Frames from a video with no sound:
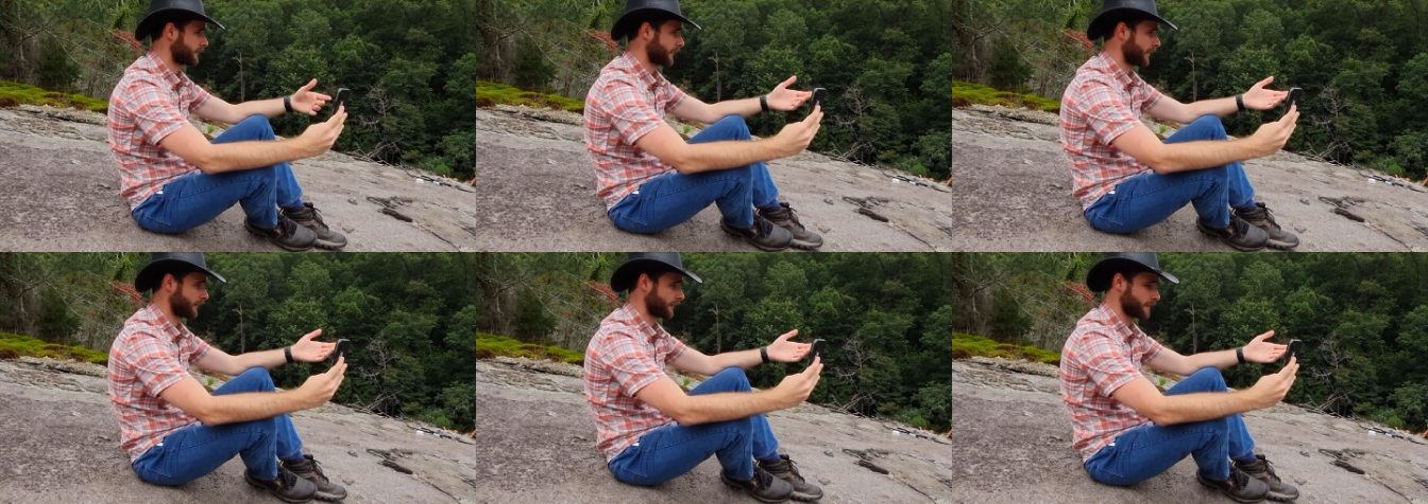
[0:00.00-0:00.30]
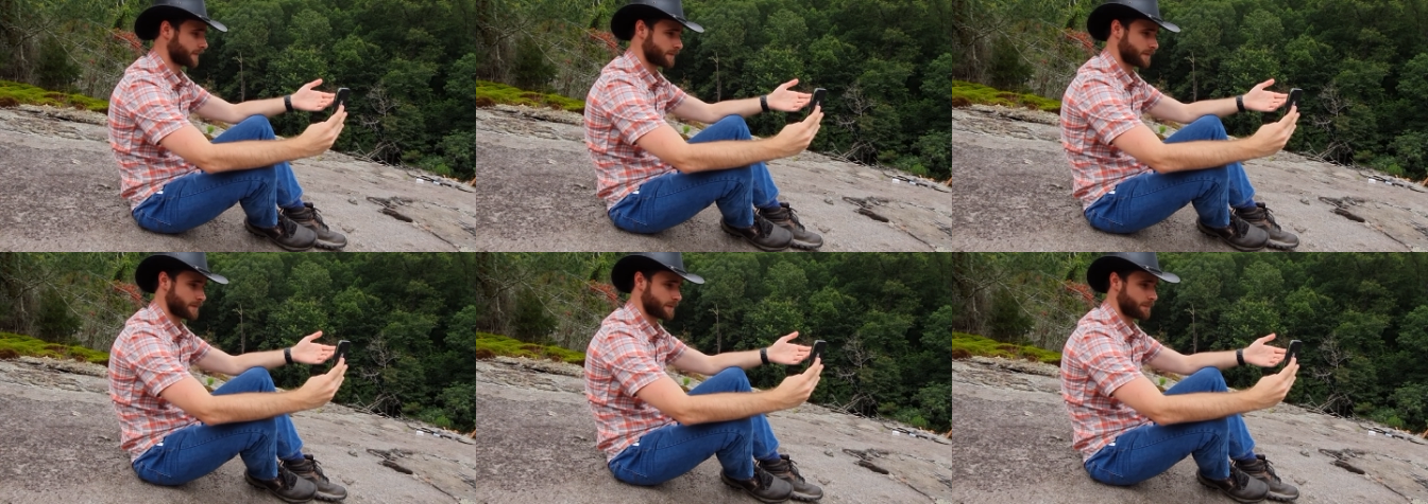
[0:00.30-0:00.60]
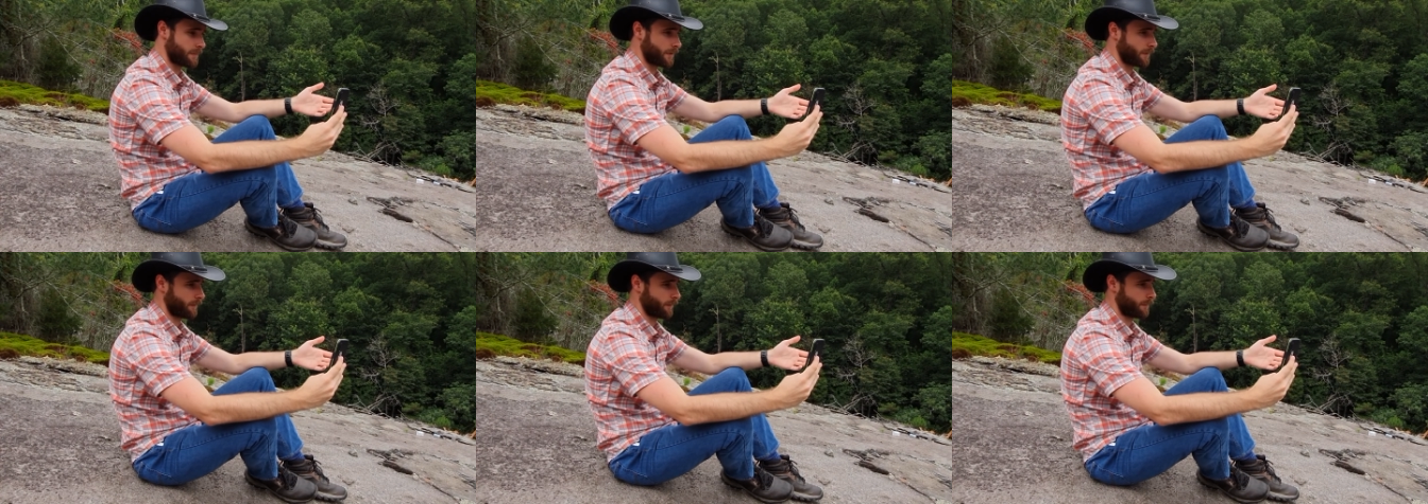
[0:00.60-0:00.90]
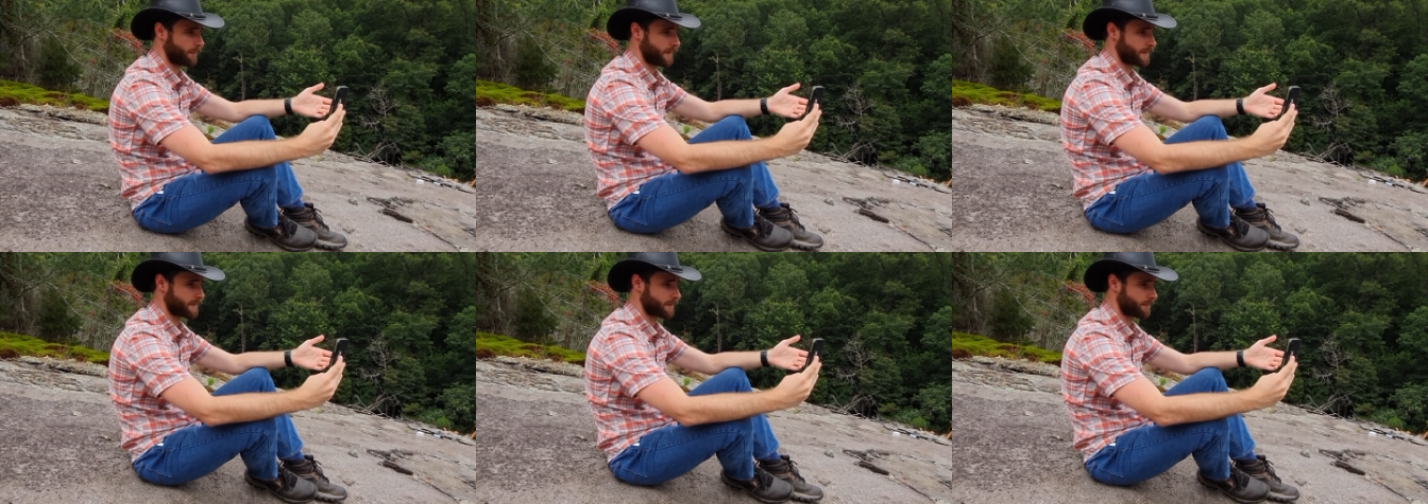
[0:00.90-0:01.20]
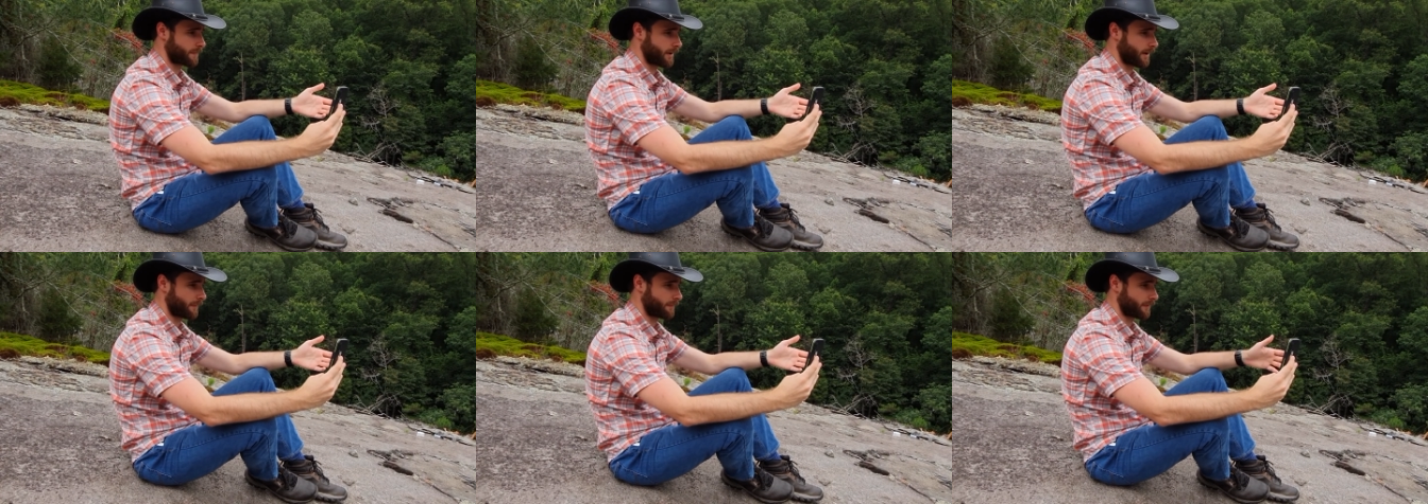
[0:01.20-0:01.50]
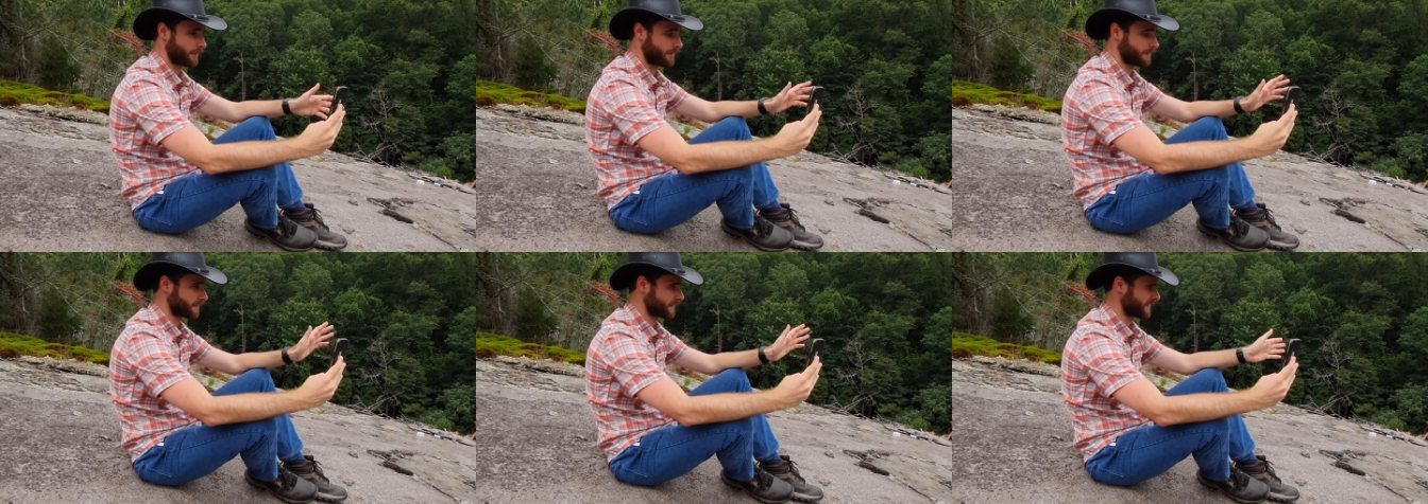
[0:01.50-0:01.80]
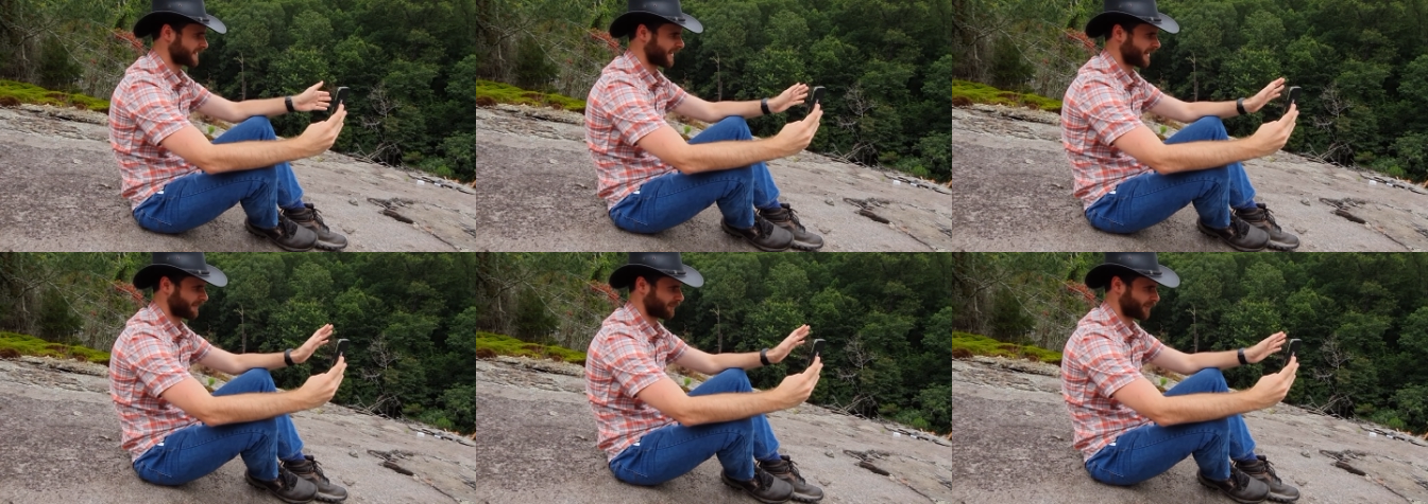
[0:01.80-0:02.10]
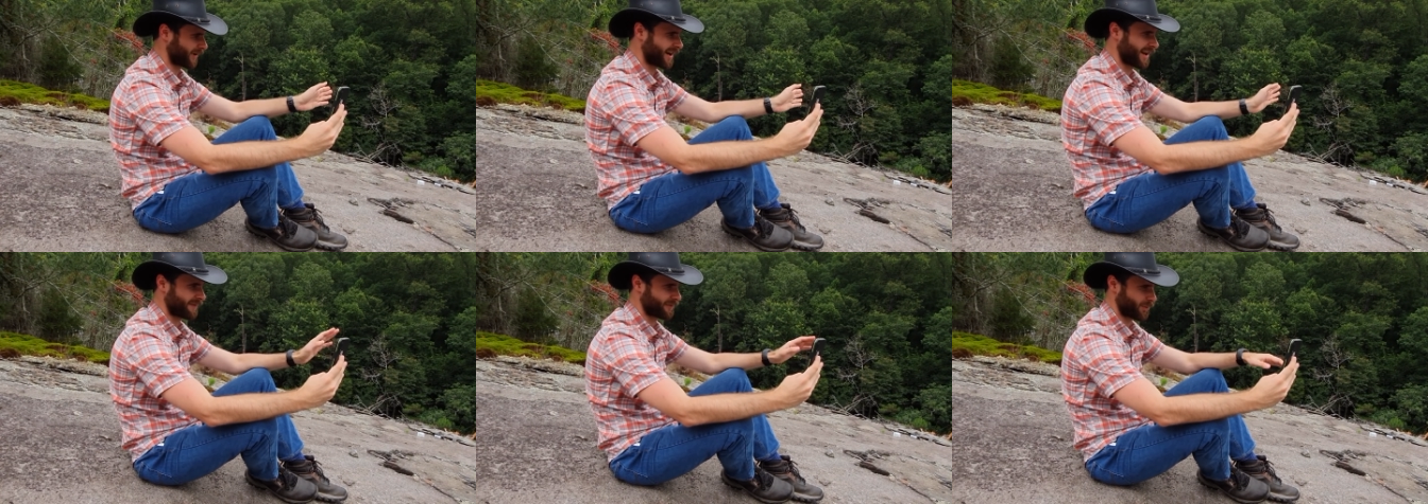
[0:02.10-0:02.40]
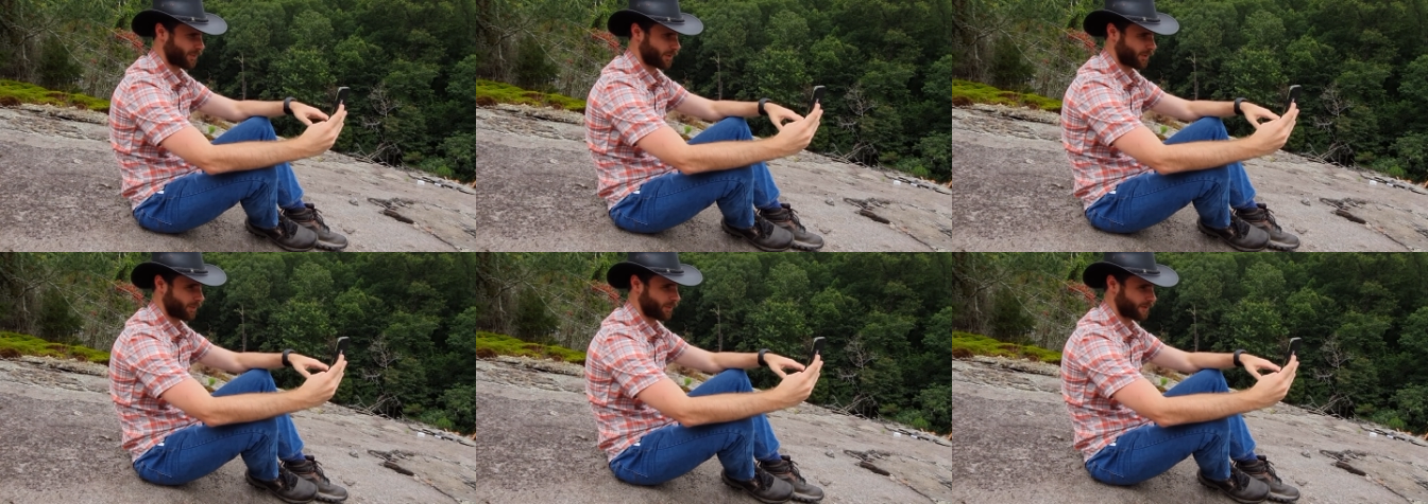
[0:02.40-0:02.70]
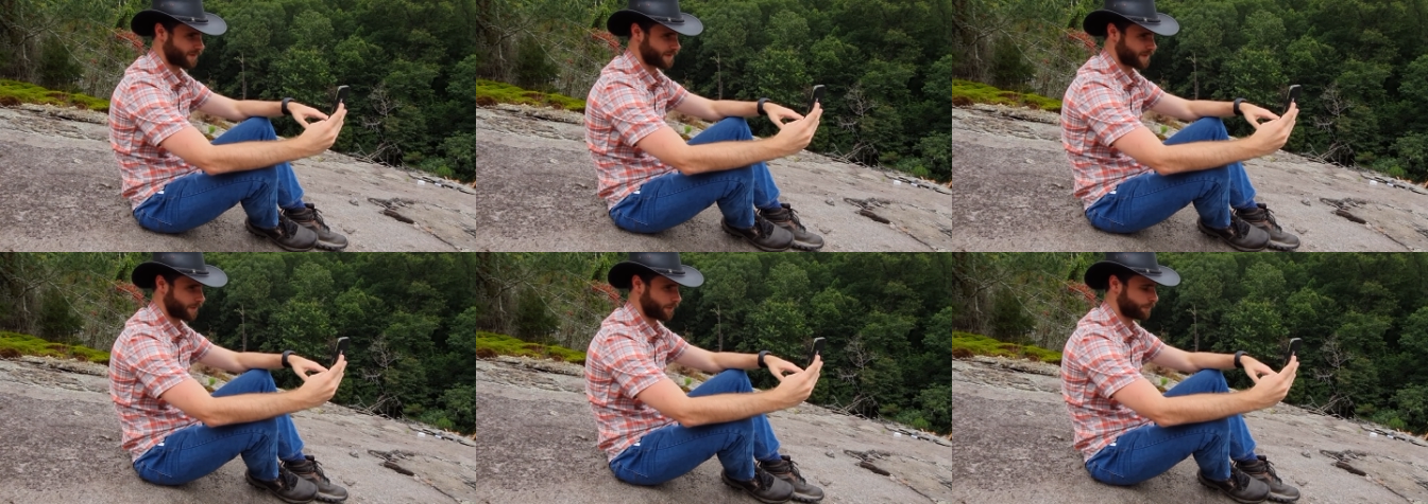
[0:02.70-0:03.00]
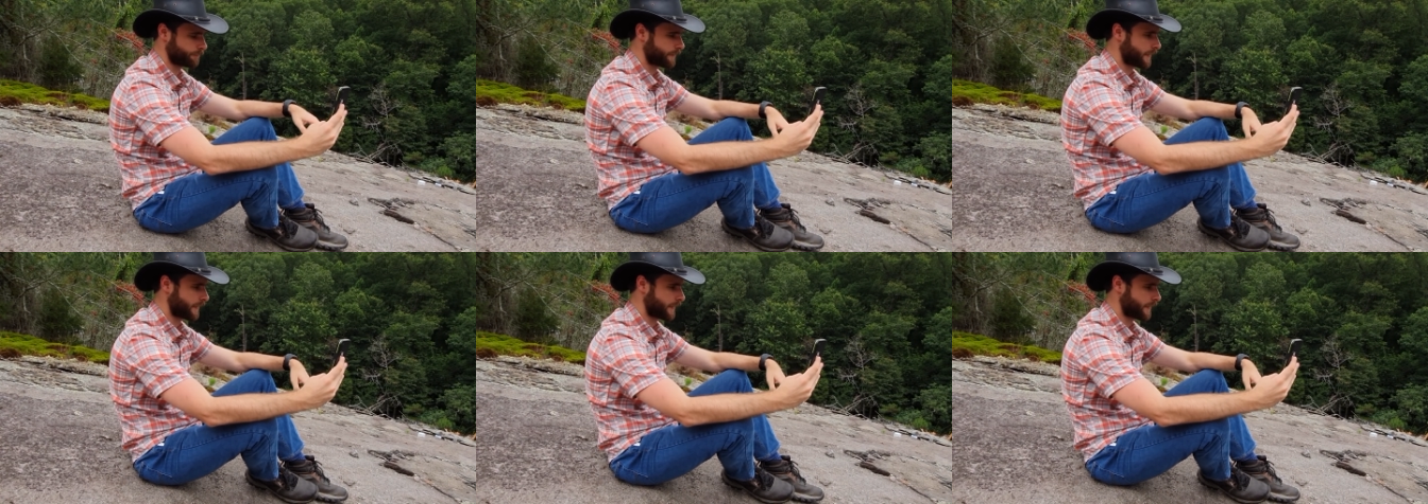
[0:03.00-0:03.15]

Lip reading: thought this was a beautiful piece of property. This was right after World War II.